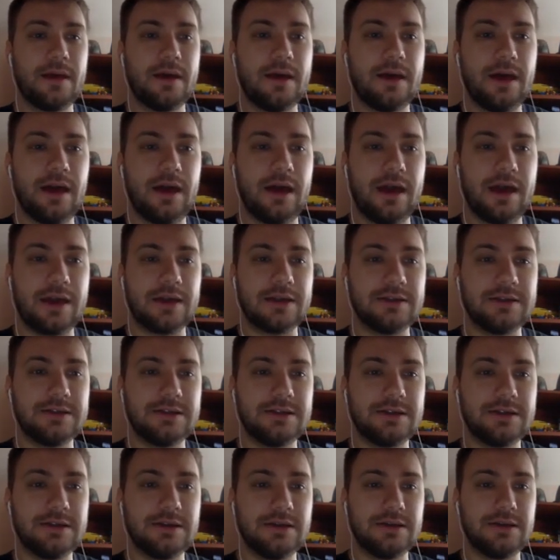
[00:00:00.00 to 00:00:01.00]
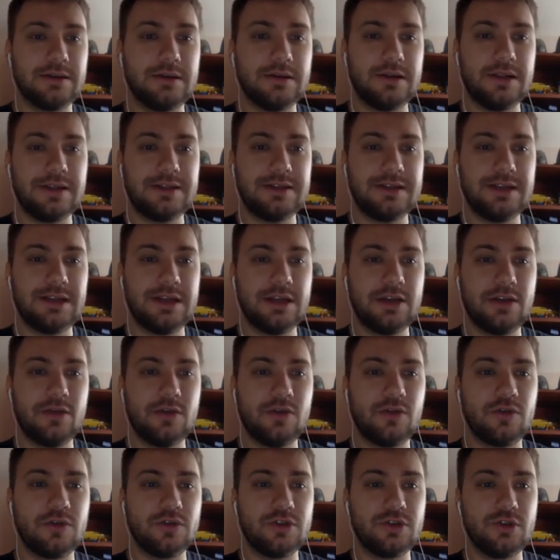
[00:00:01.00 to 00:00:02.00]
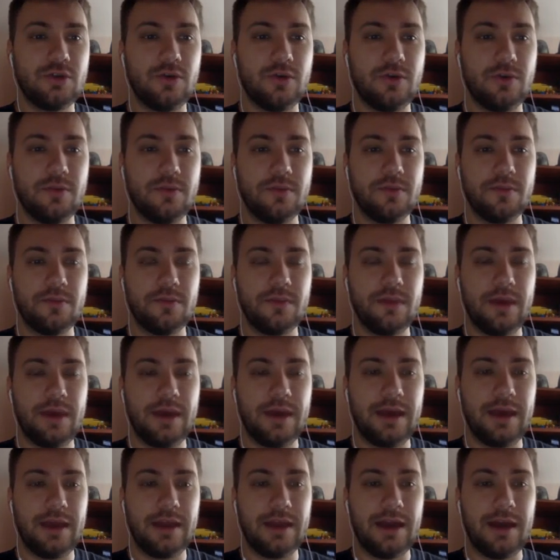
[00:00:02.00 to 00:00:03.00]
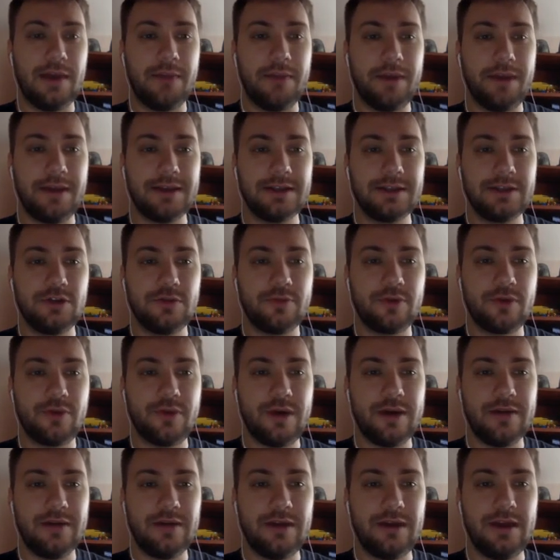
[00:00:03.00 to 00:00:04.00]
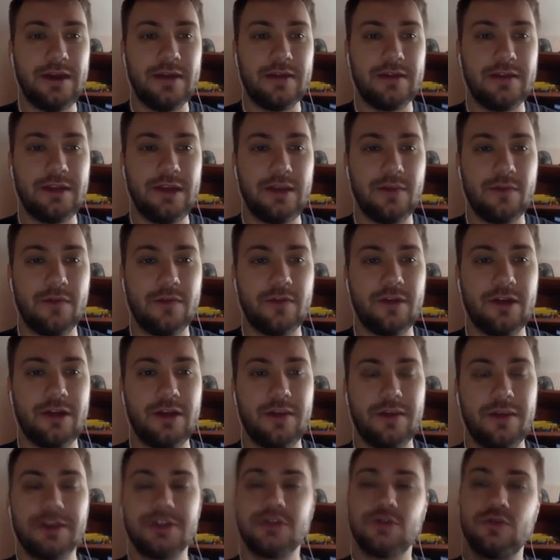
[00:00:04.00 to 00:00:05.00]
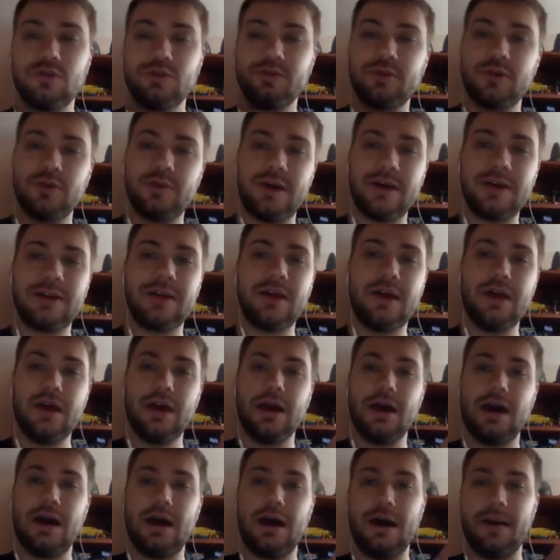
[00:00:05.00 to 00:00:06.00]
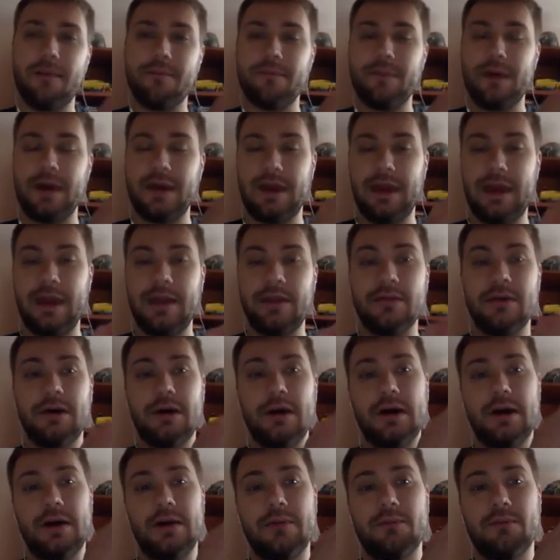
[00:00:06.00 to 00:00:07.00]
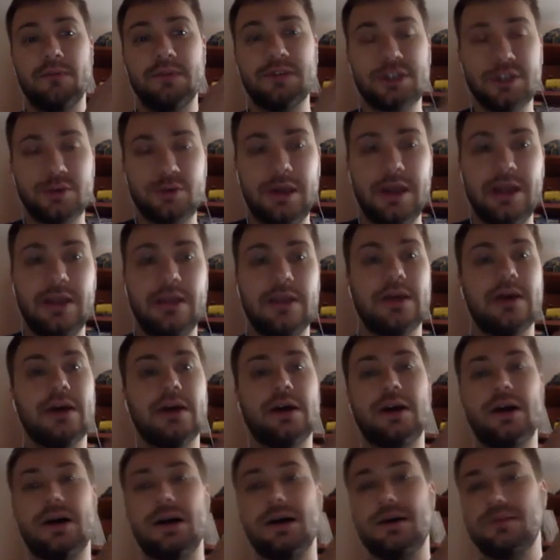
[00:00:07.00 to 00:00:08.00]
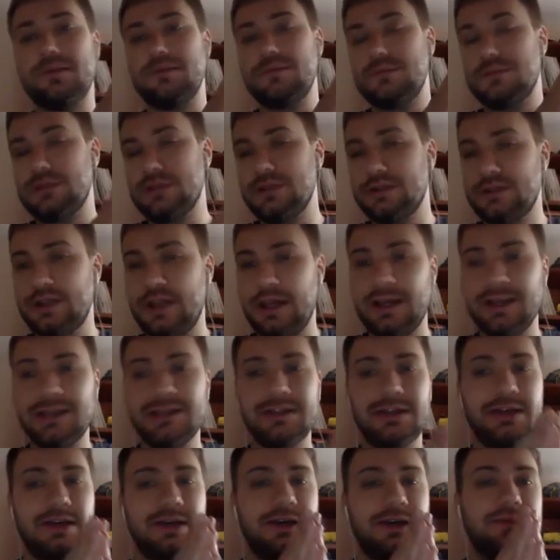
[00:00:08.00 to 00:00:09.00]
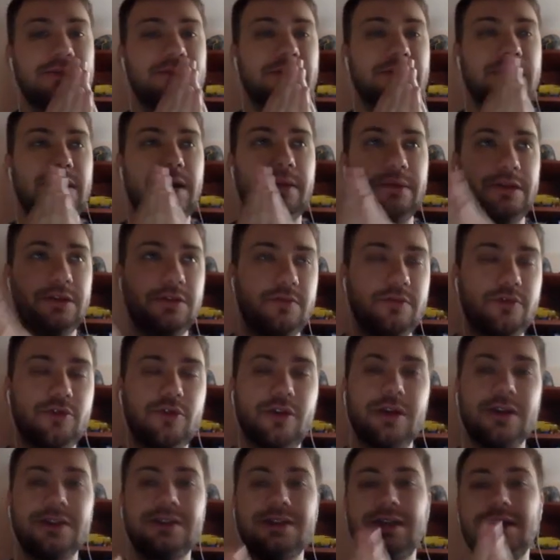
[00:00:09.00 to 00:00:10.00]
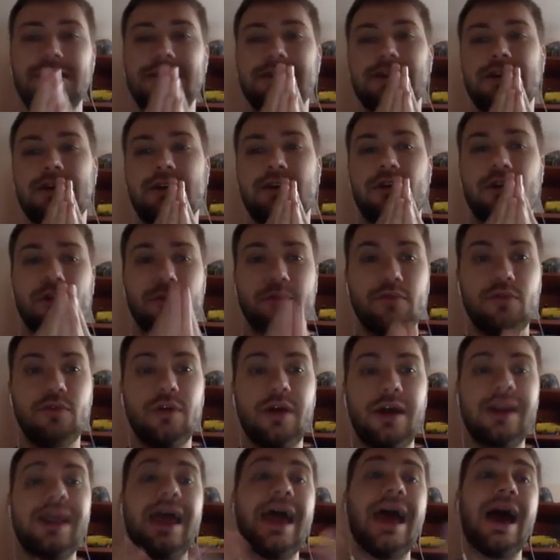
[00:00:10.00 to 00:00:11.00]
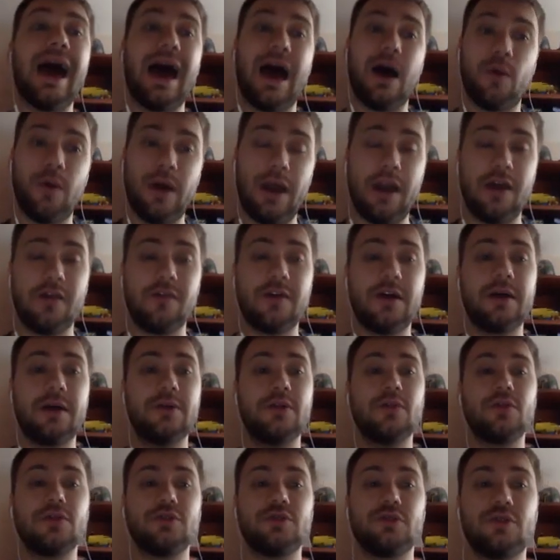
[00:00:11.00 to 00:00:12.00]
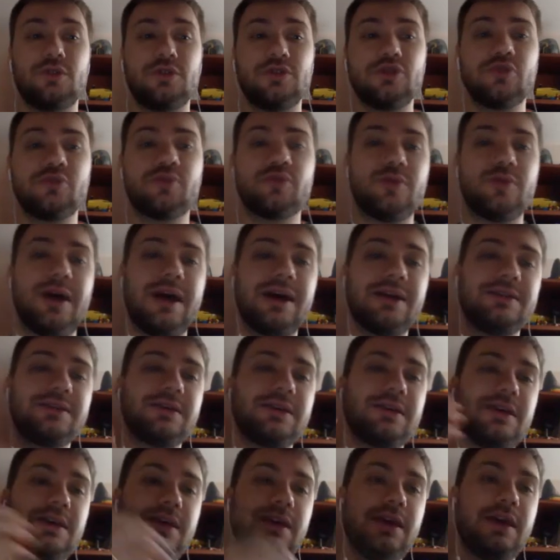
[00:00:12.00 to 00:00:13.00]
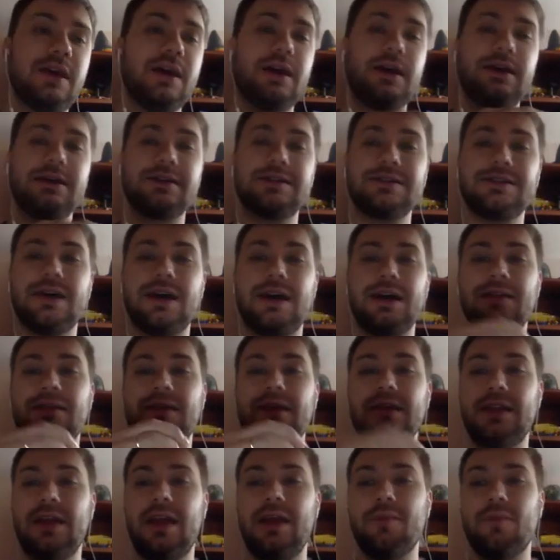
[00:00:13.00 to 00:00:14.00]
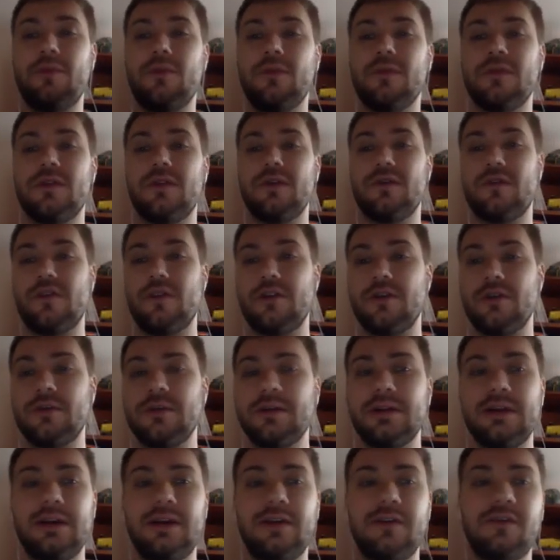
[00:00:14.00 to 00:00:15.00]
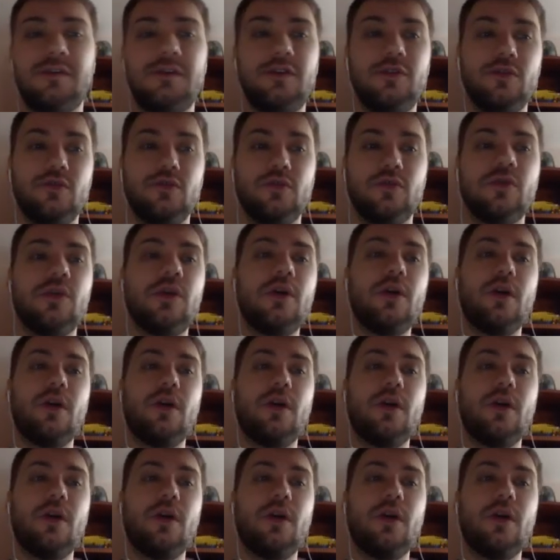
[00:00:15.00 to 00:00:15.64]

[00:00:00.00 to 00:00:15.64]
and let's take a look. So again, append, you provide here the name of the element. You could provide again string data, numerical data or boolean. However, you could also provide here inside a name of the variable if you